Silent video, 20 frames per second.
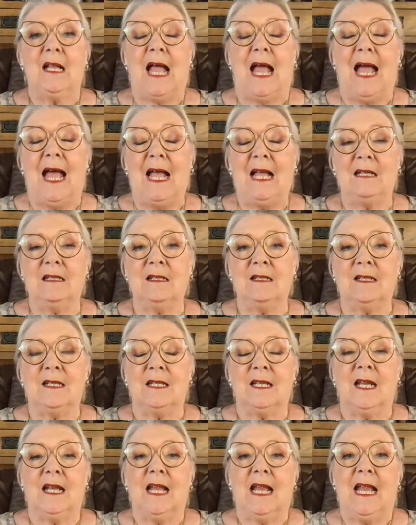And
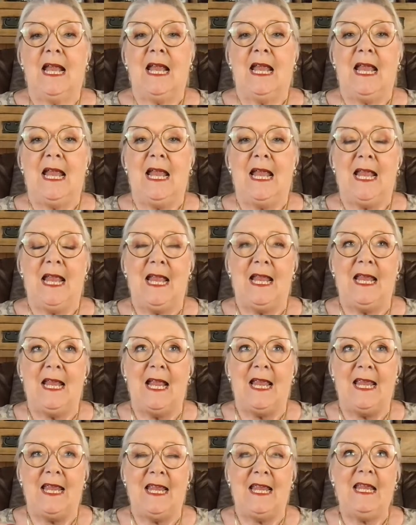
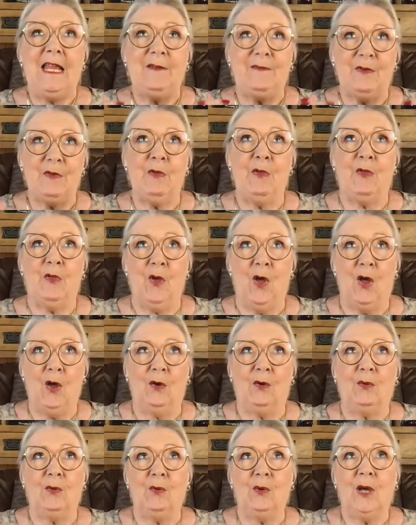even
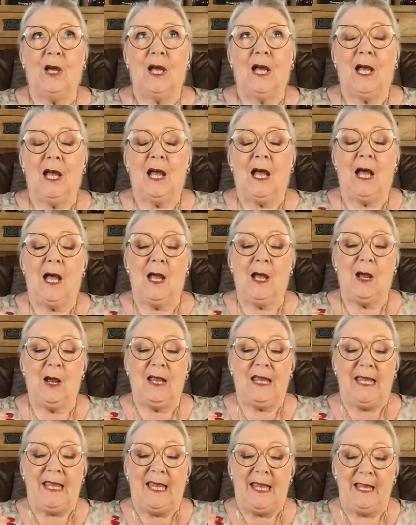though
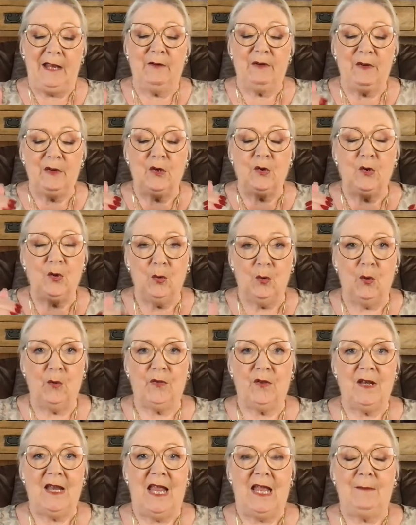here in the
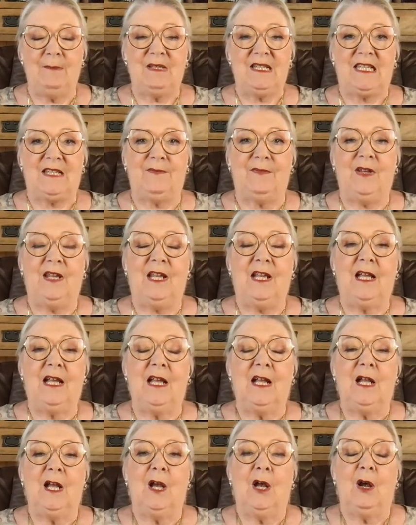Northern
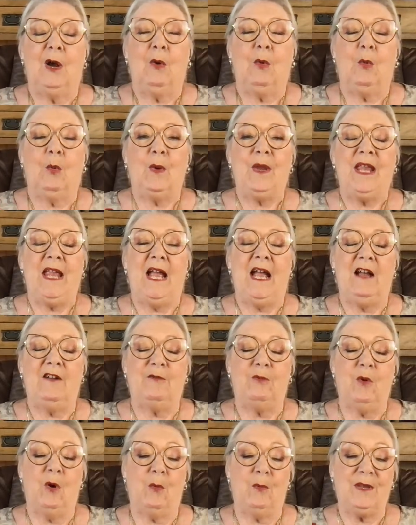Hemisphere, we have
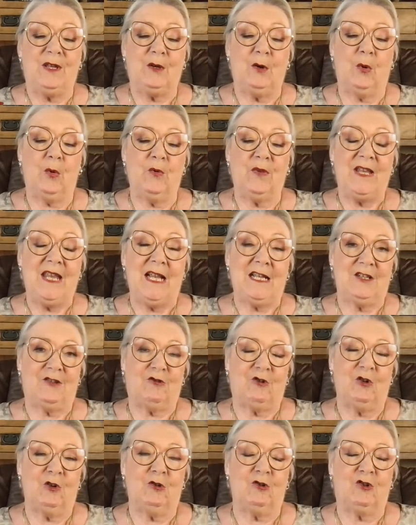what we call the
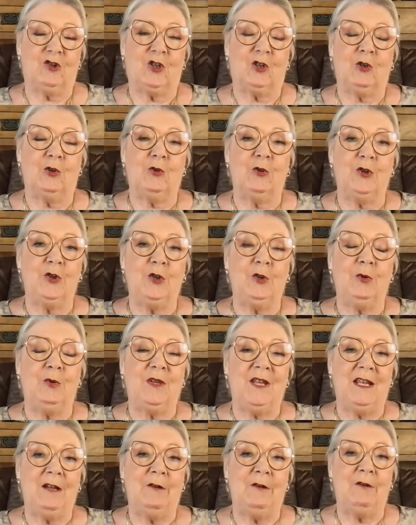astrological new
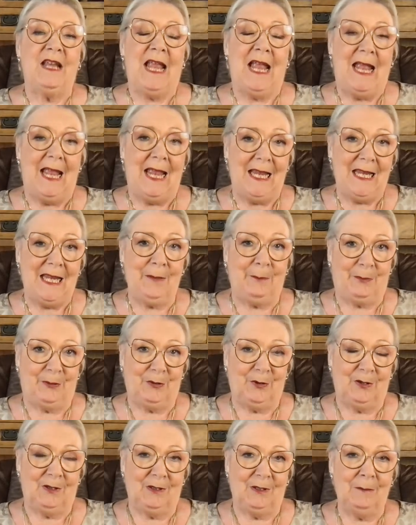year in
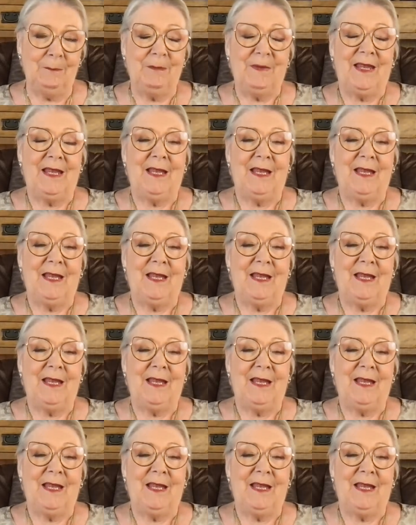April,